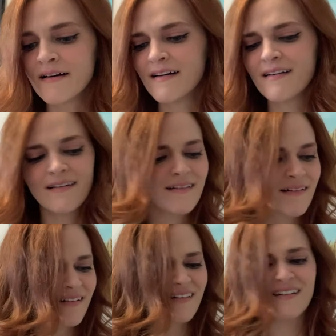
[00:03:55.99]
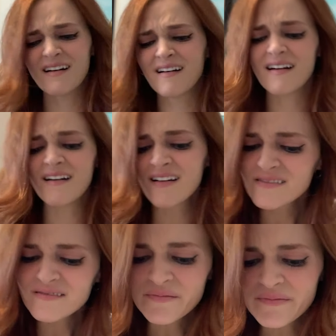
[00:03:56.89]

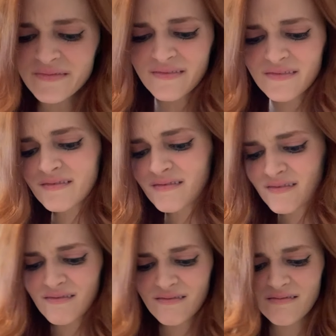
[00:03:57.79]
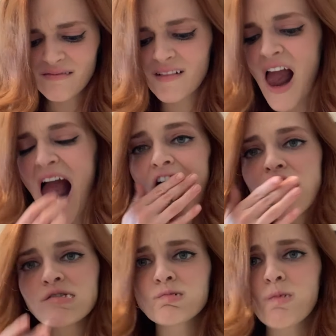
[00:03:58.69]

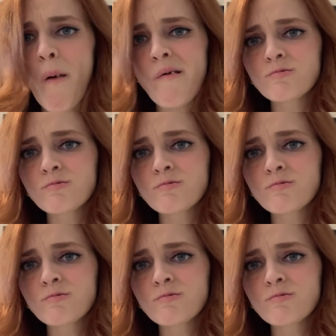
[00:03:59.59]
(no one is talking)